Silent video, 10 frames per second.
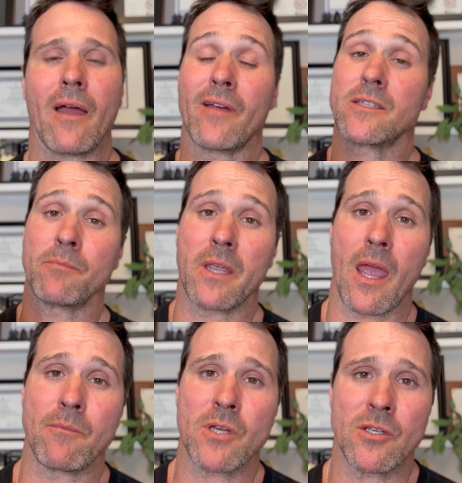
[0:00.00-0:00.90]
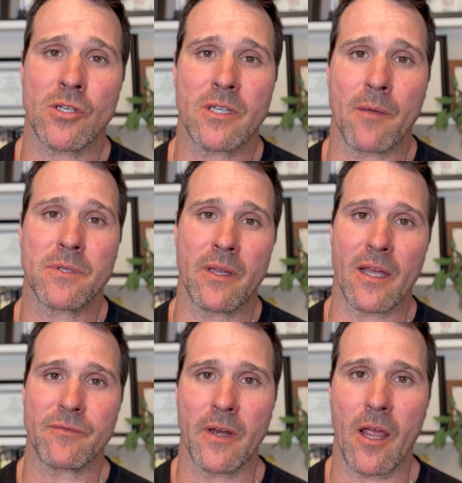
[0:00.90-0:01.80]
I've got some game-changing tips in the
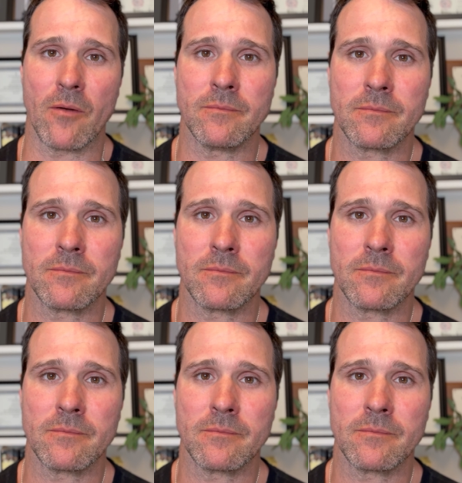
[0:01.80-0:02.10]
next video.